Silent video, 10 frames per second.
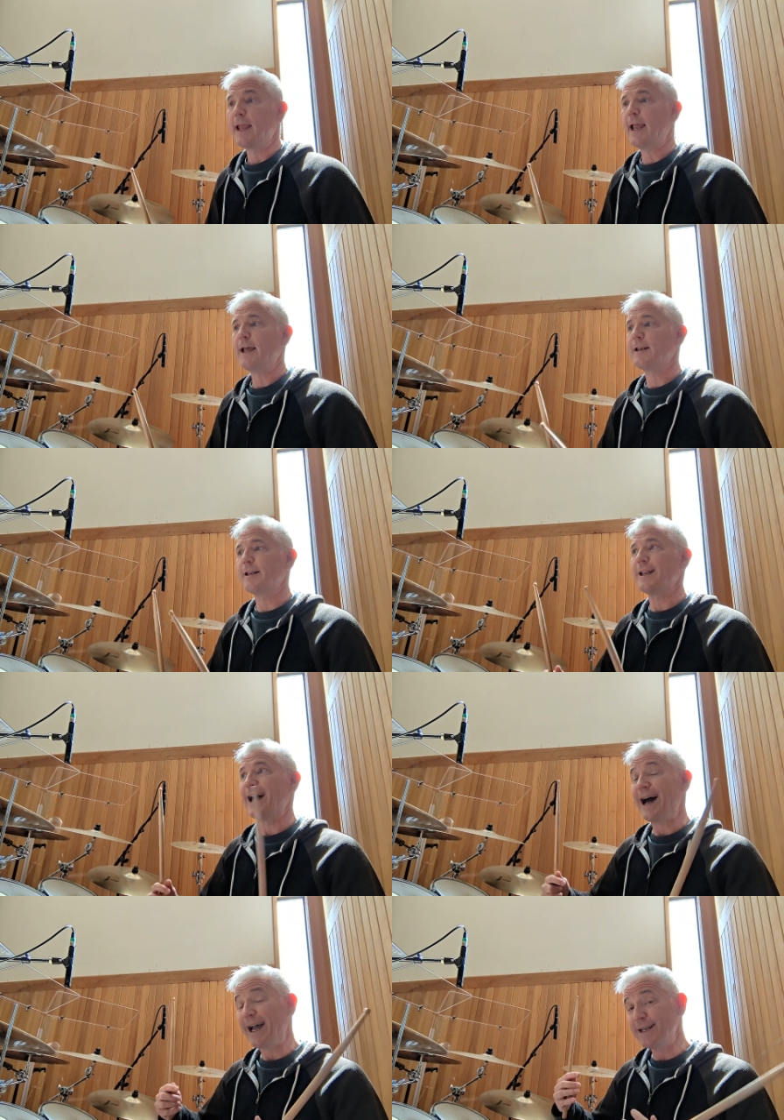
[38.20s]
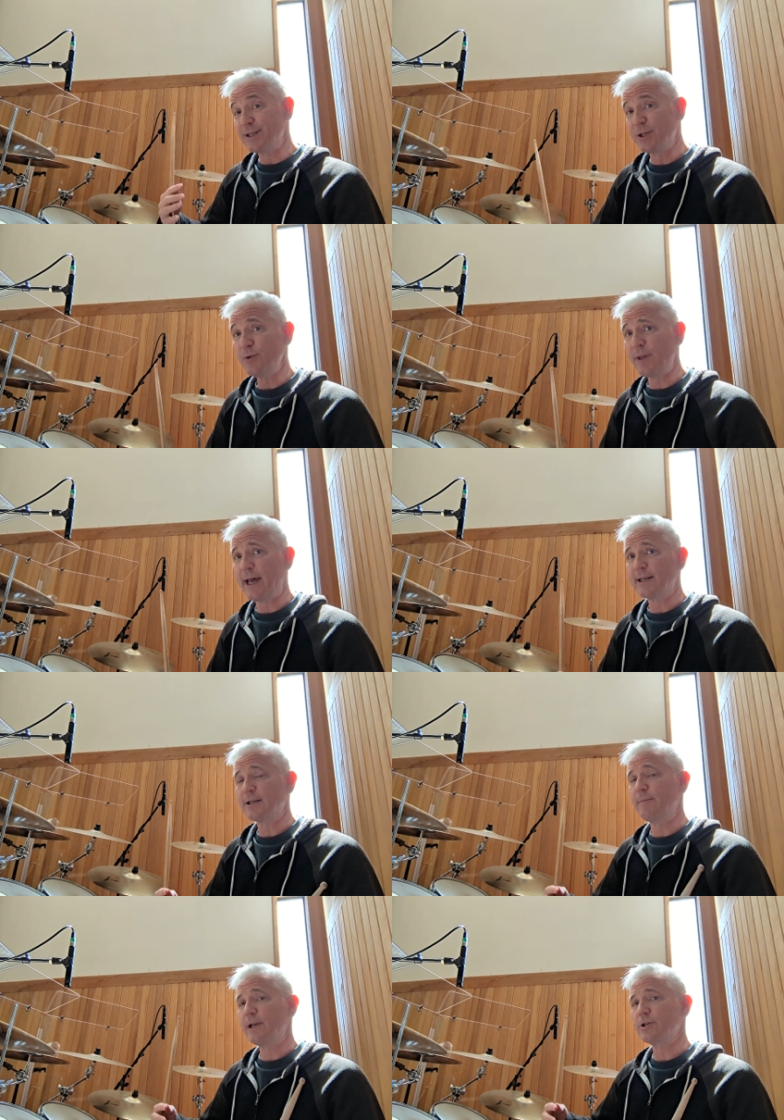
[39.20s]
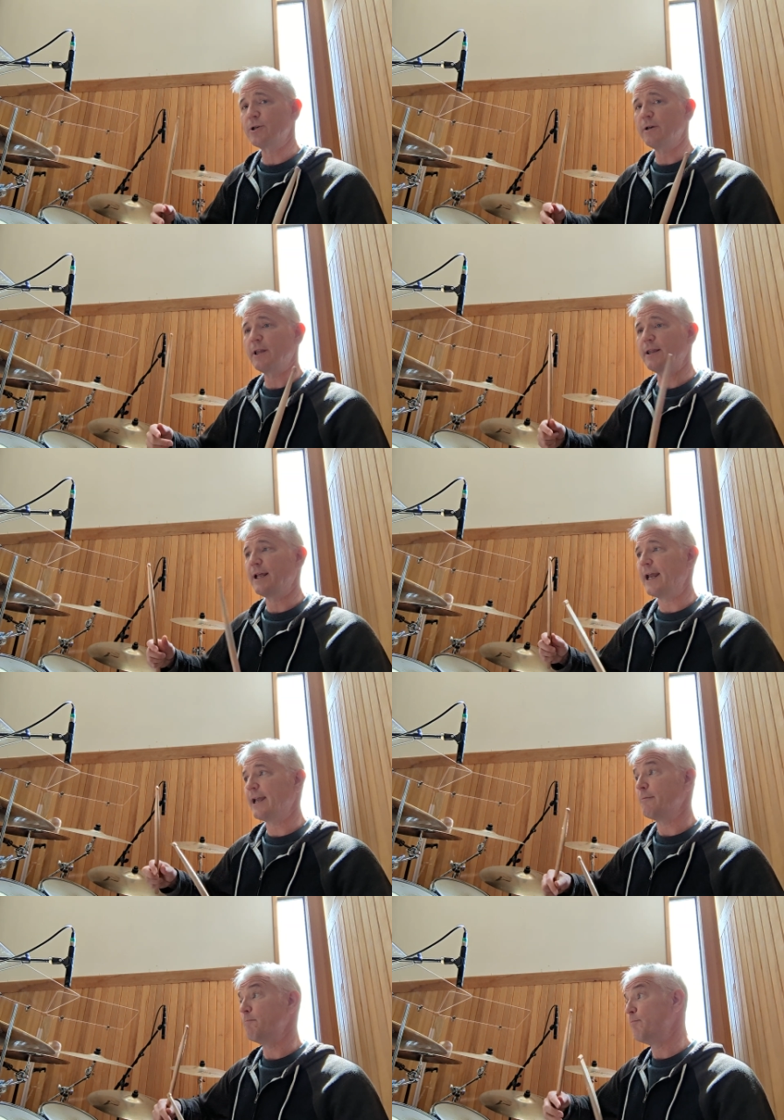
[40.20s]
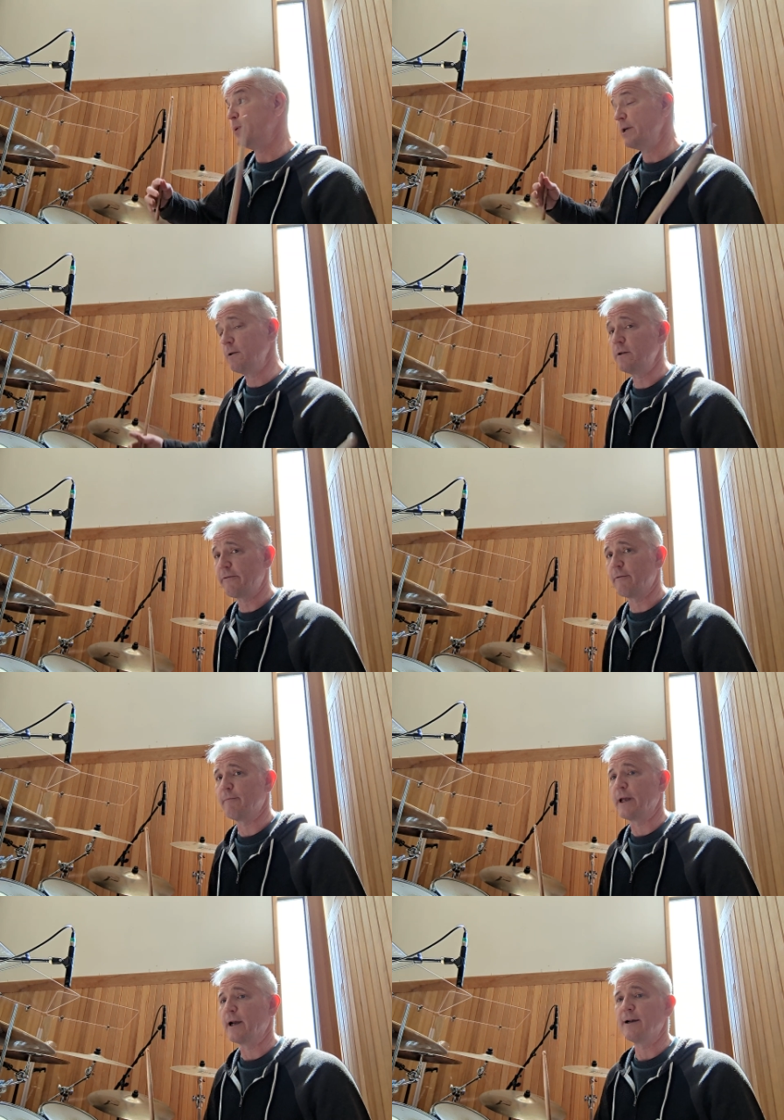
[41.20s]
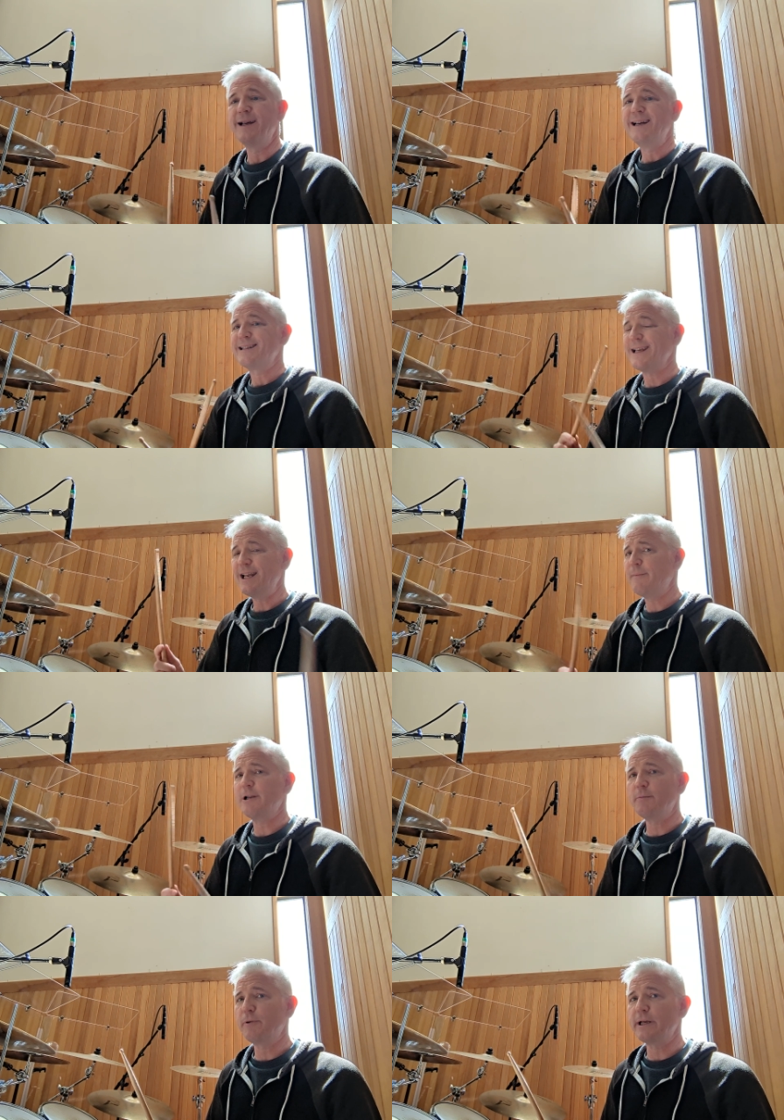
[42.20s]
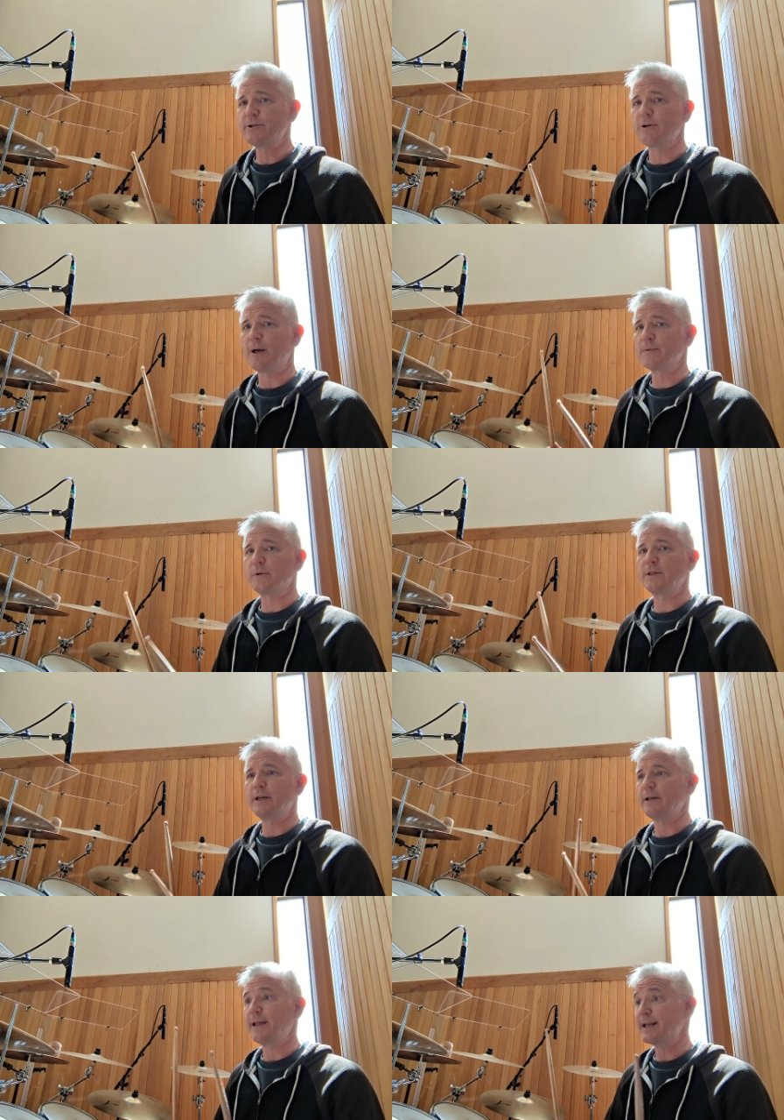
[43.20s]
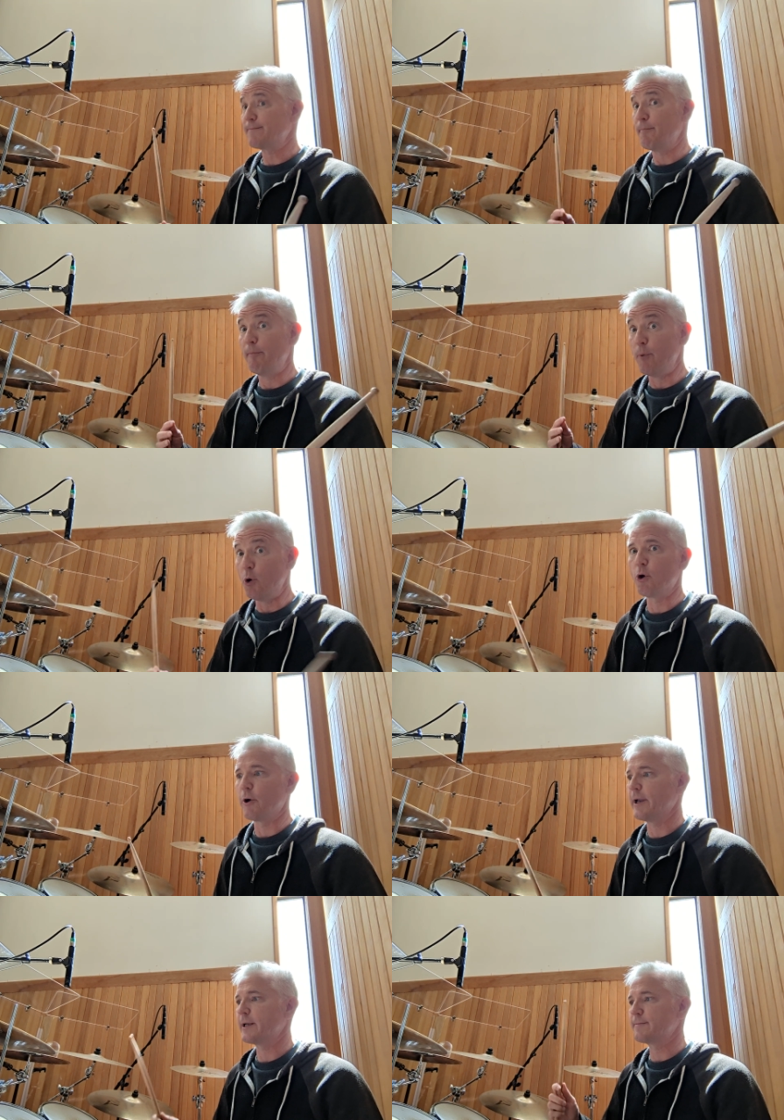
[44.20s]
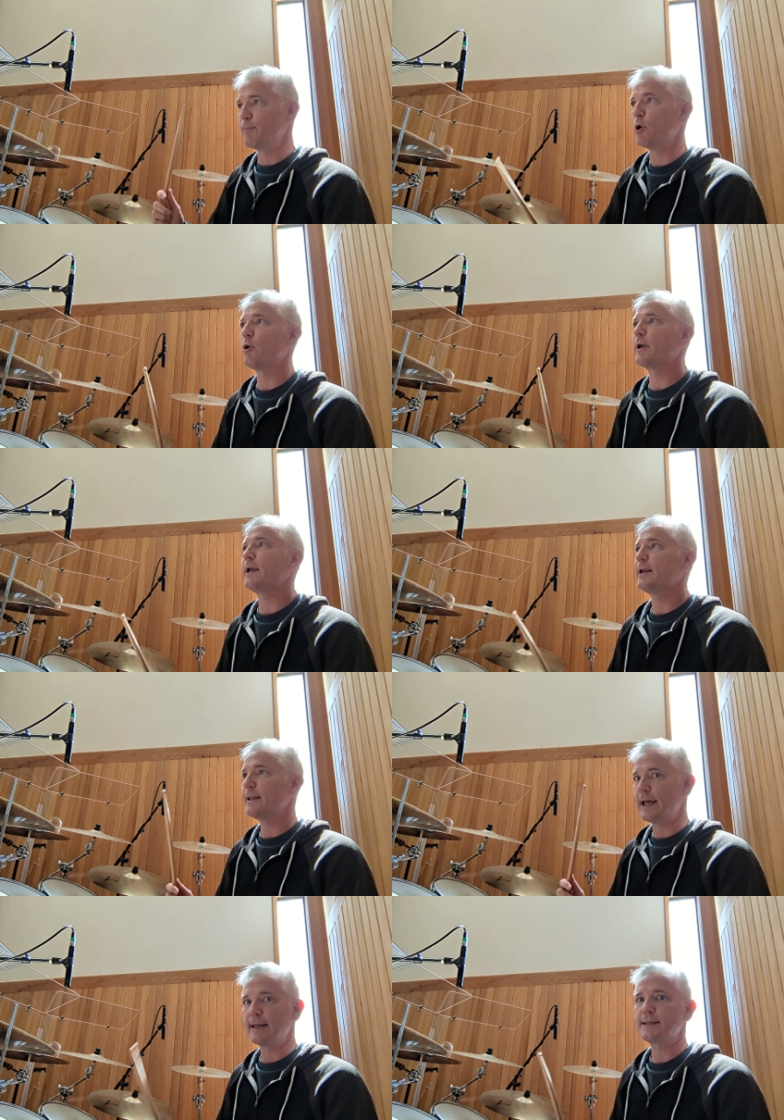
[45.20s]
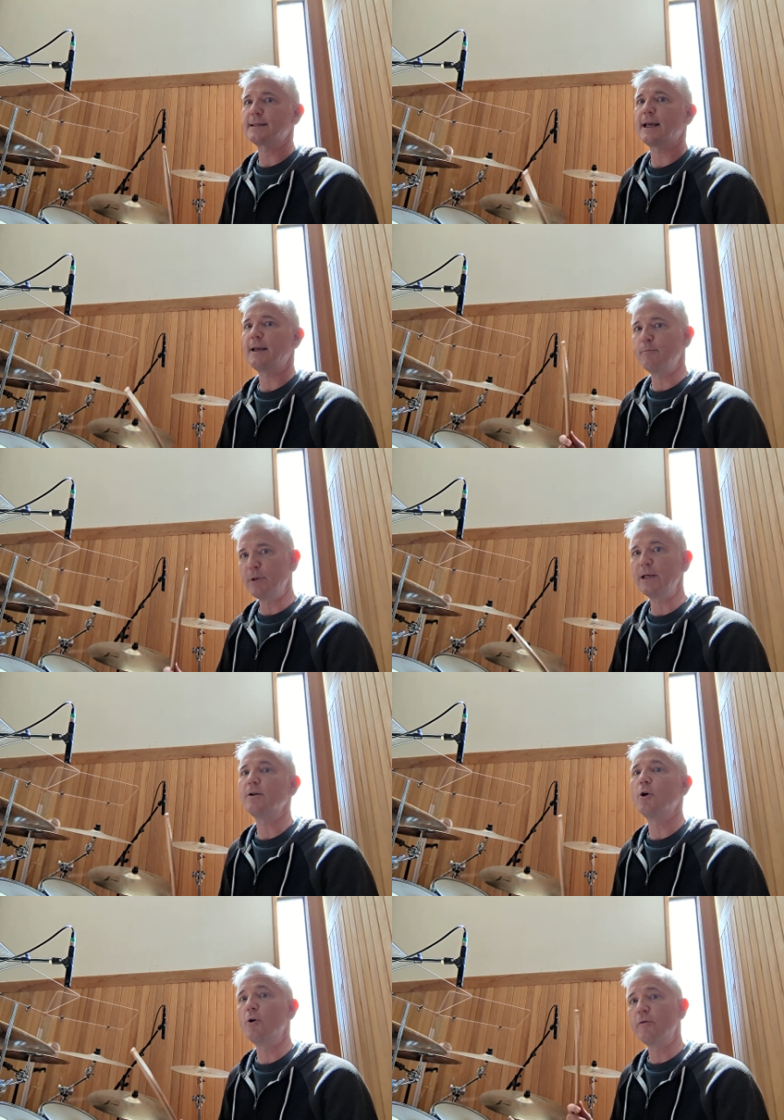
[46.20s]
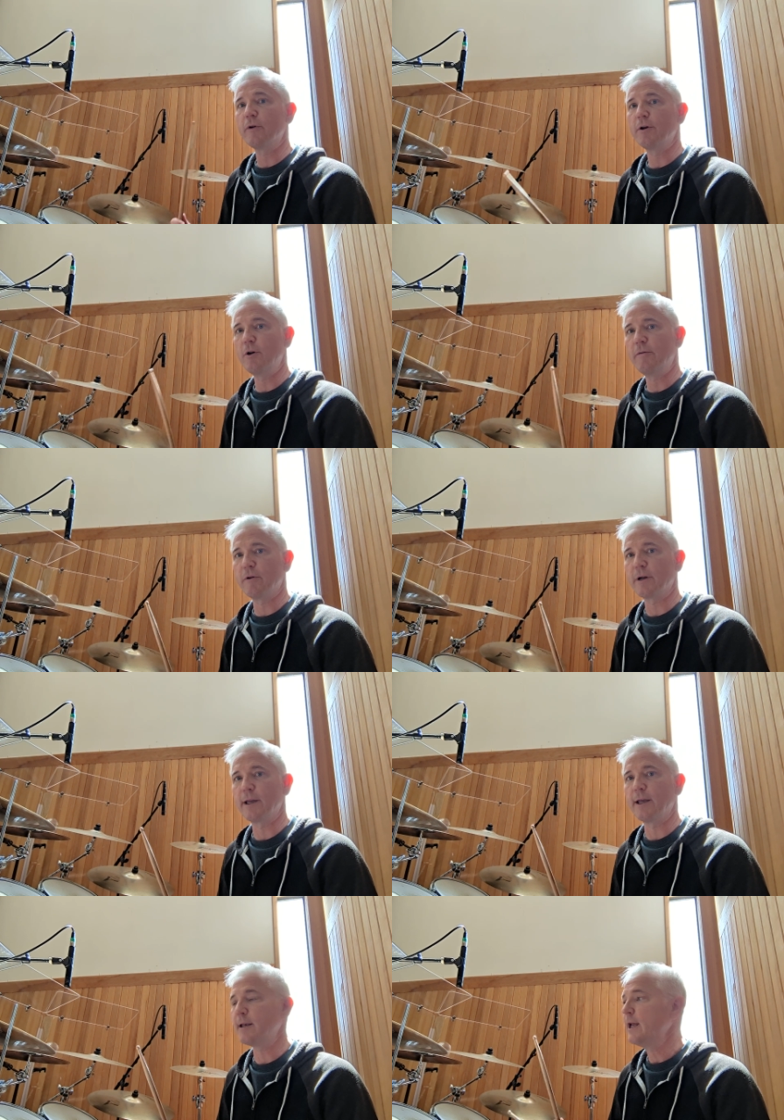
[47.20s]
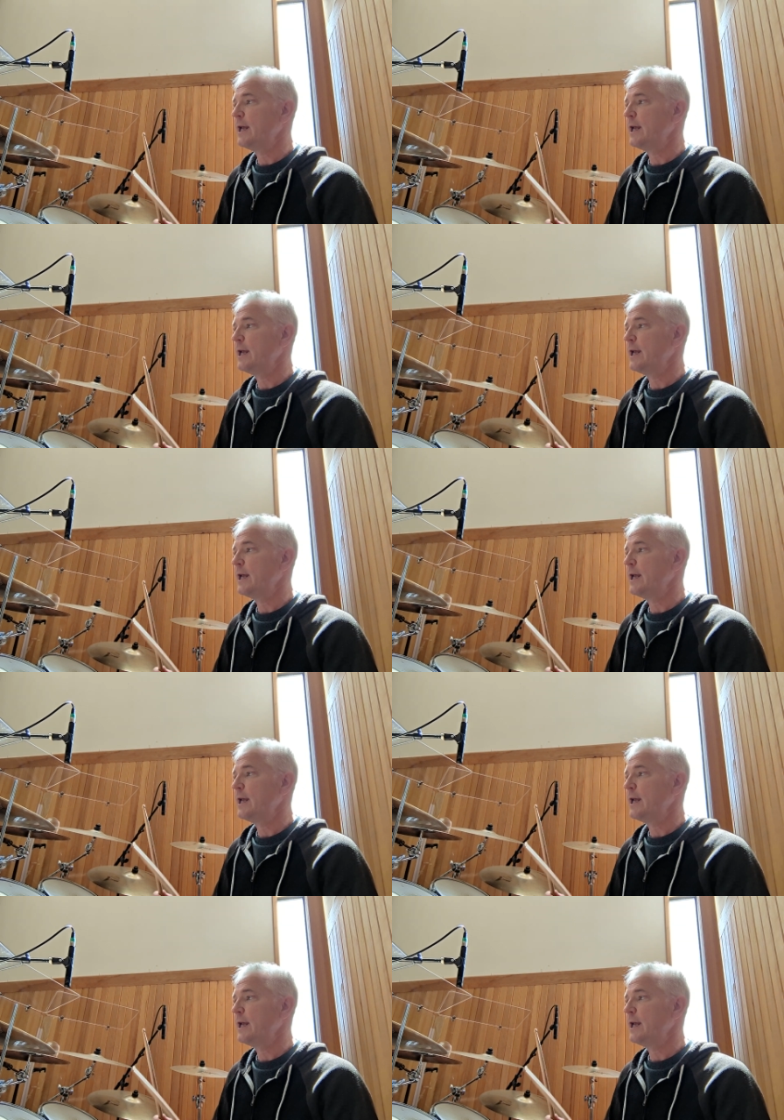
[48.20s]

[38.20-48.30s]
And I do that to make sure that then I can build from there. See, anybody who plays drums will tell you that's boring. It's boring hitting that same beat over and over again.